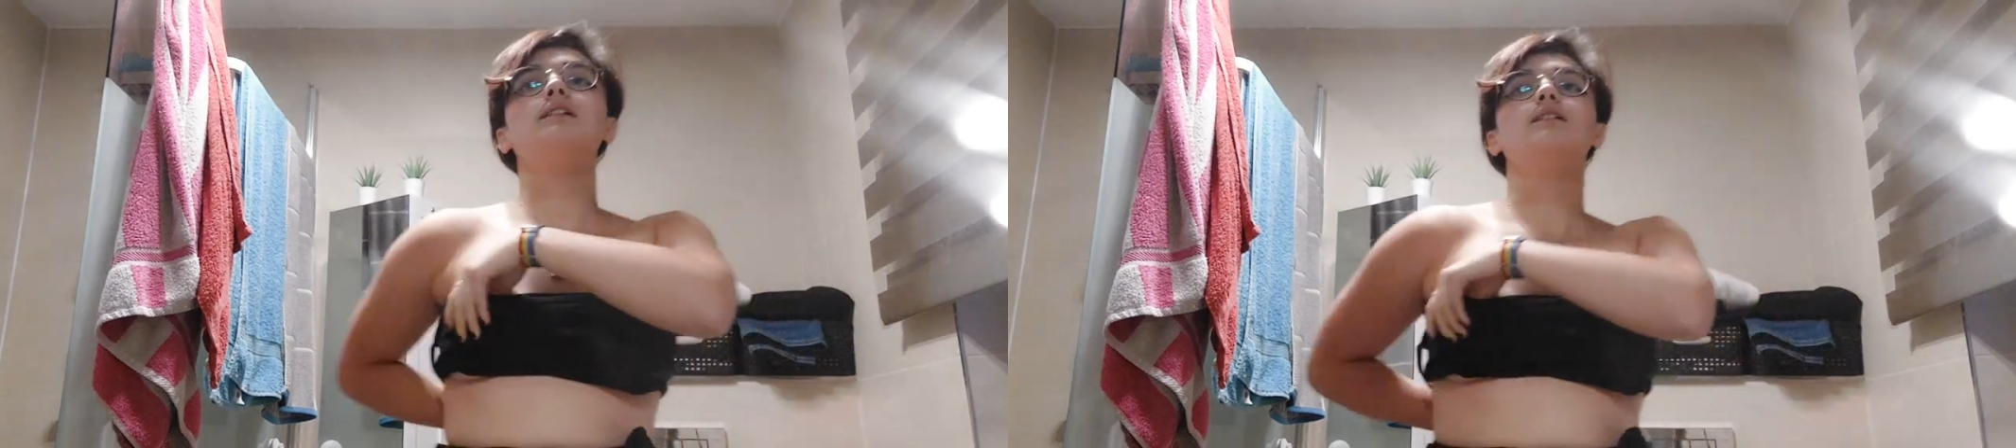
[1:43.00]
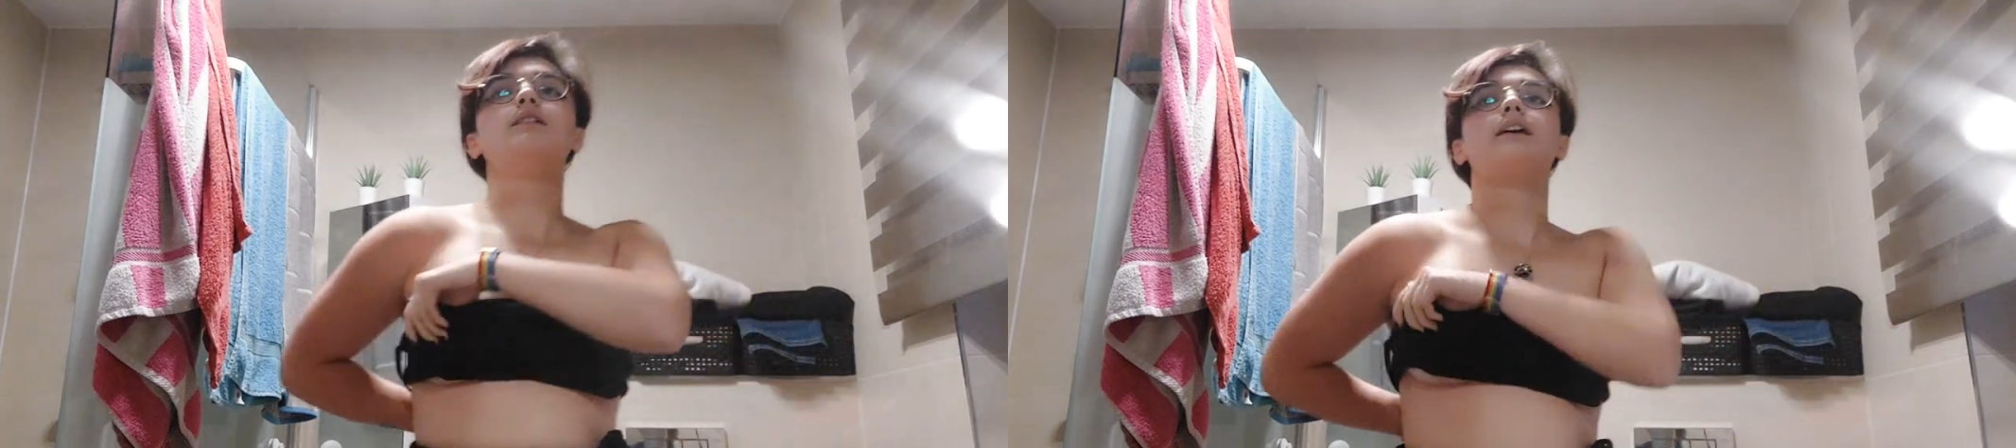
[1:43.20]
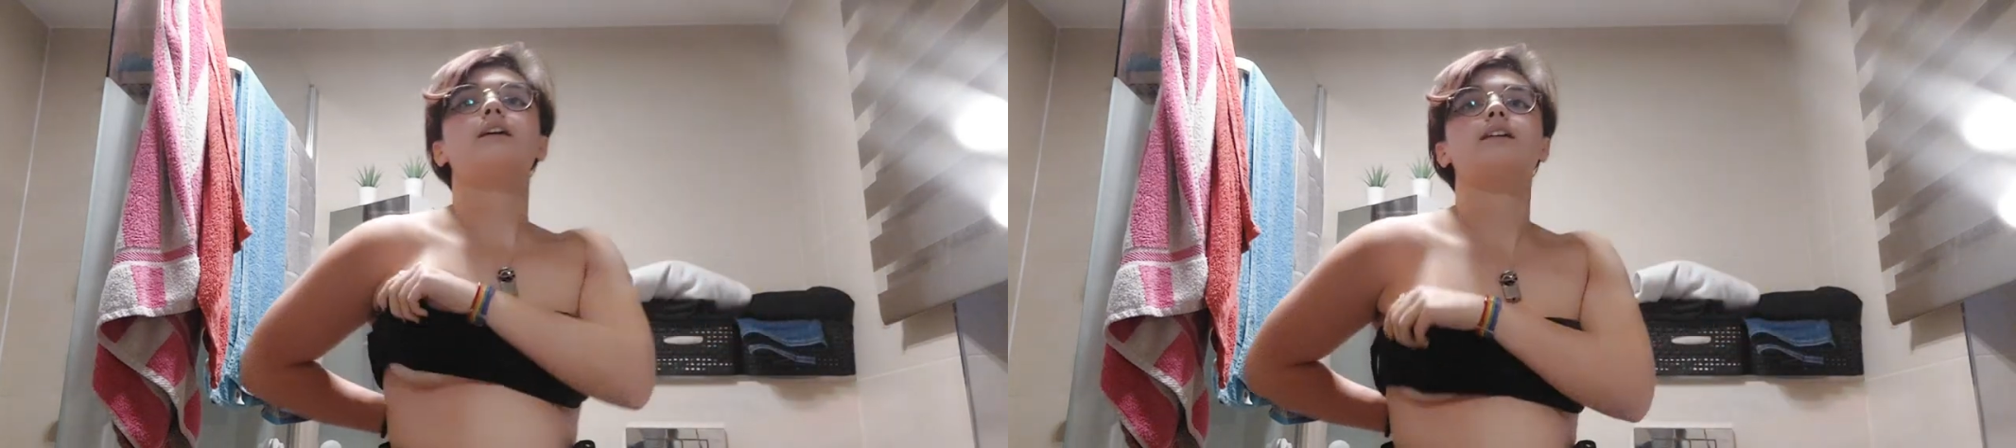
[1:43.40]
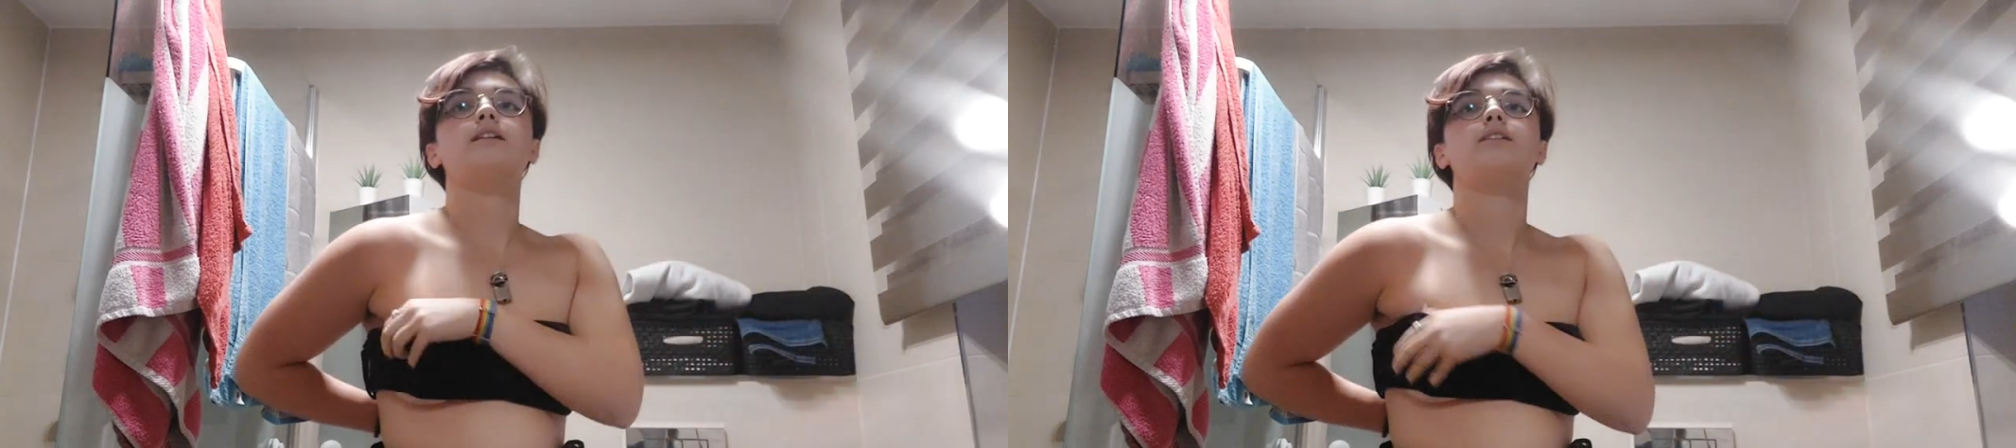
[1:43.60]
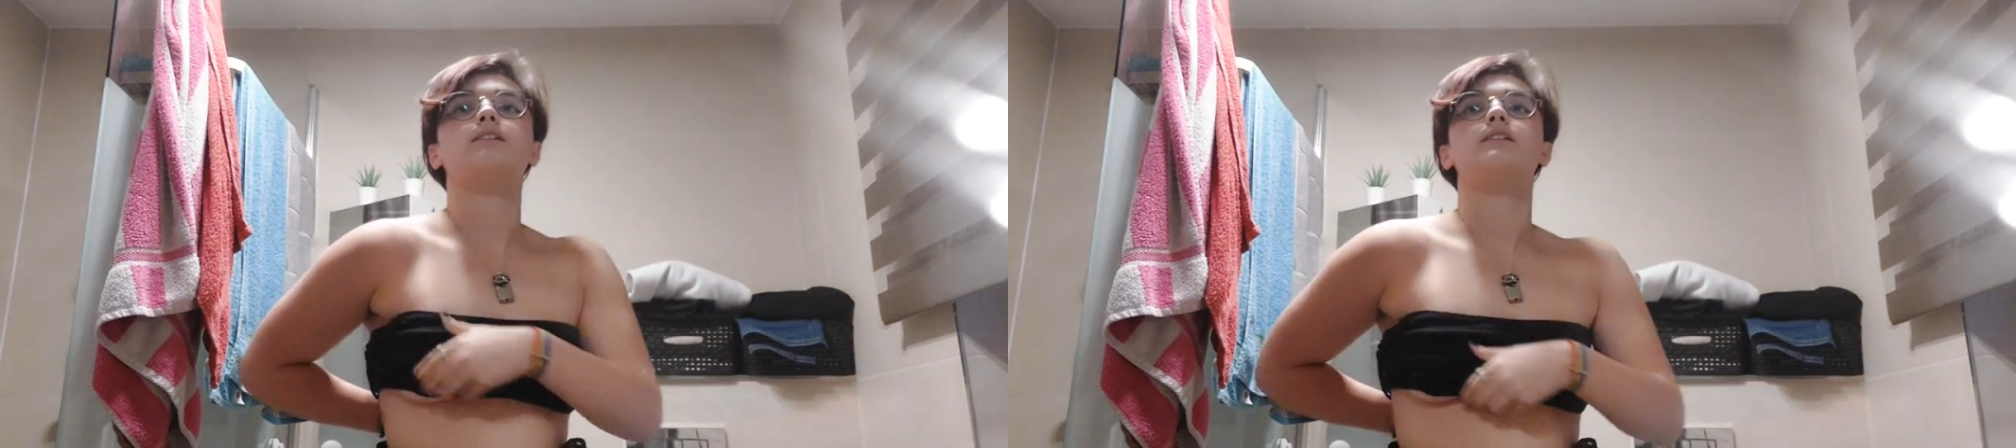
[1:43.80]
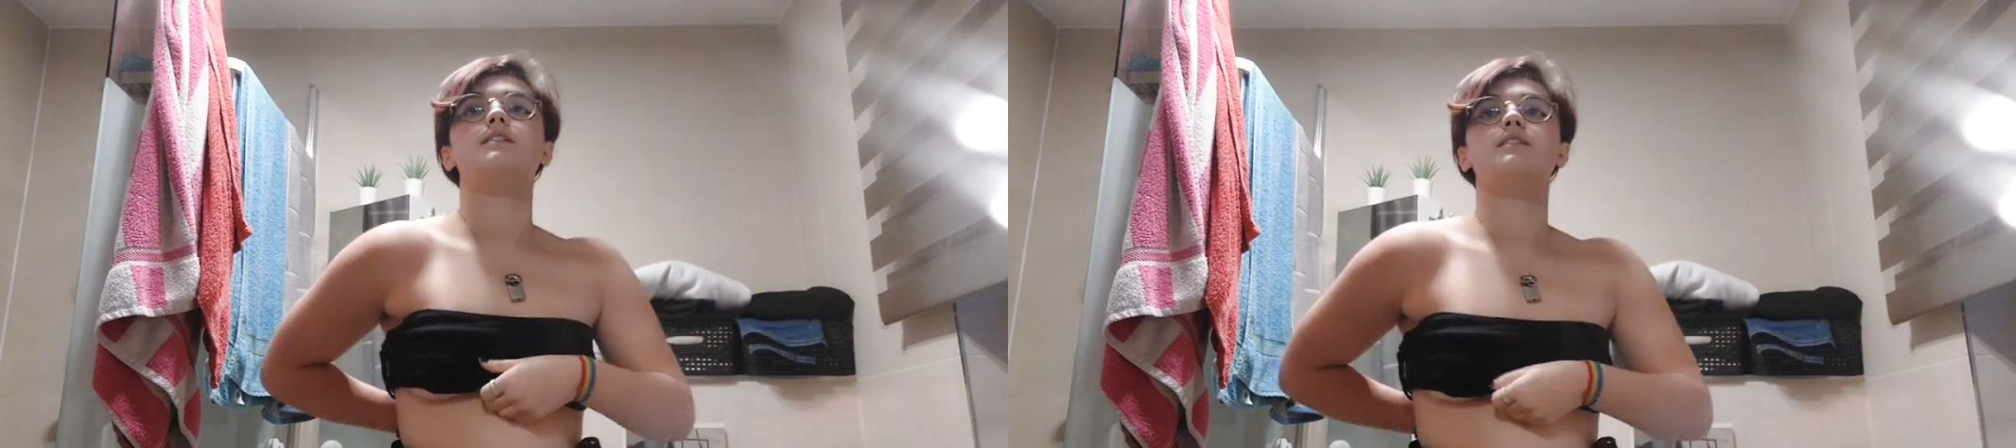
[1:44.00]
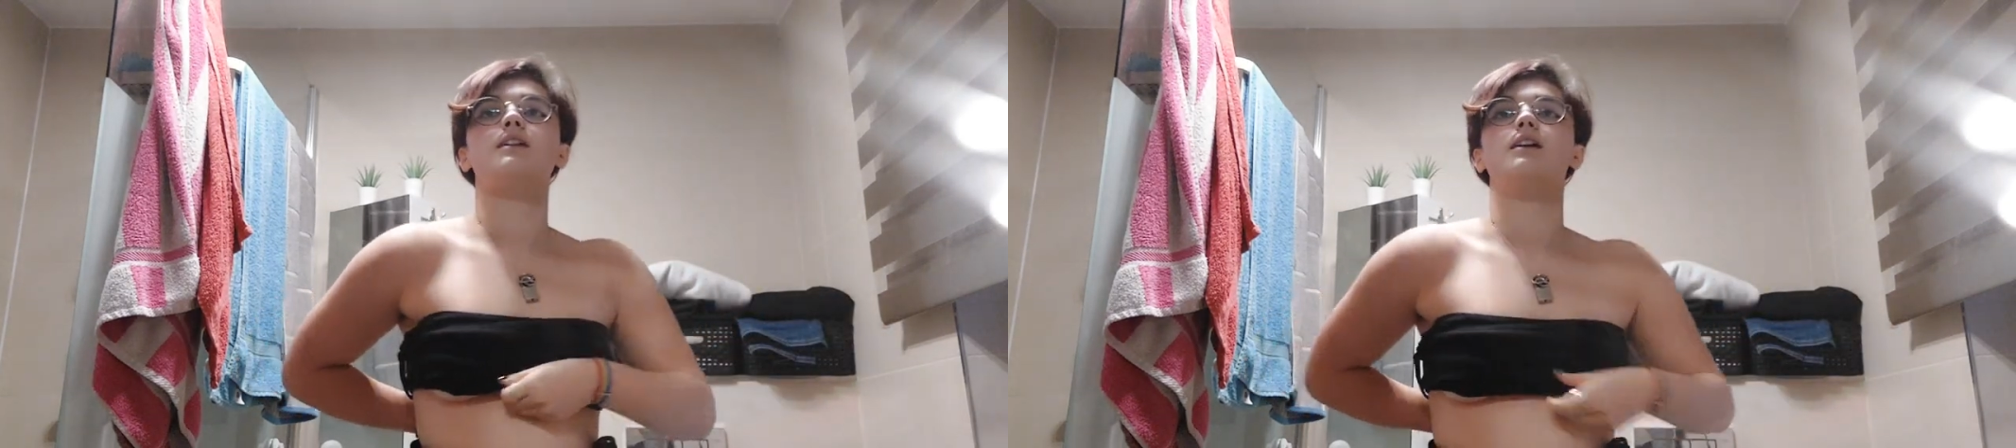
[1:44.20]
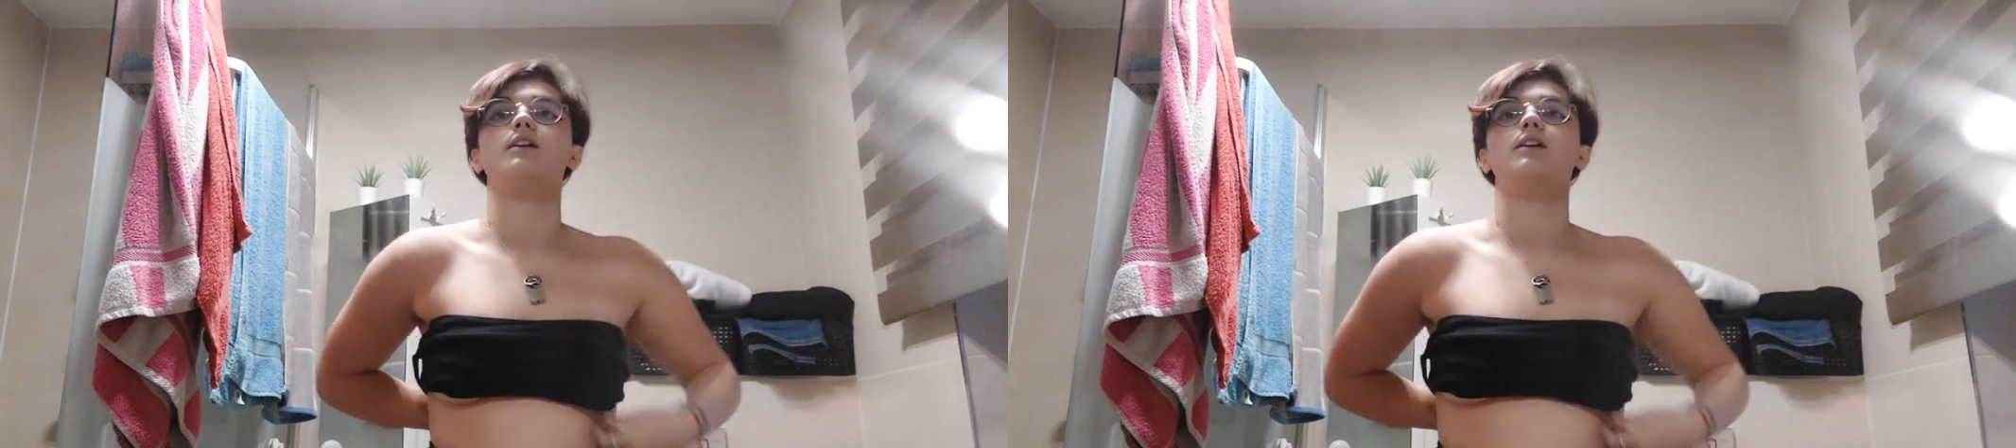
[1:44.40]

Okay, so this,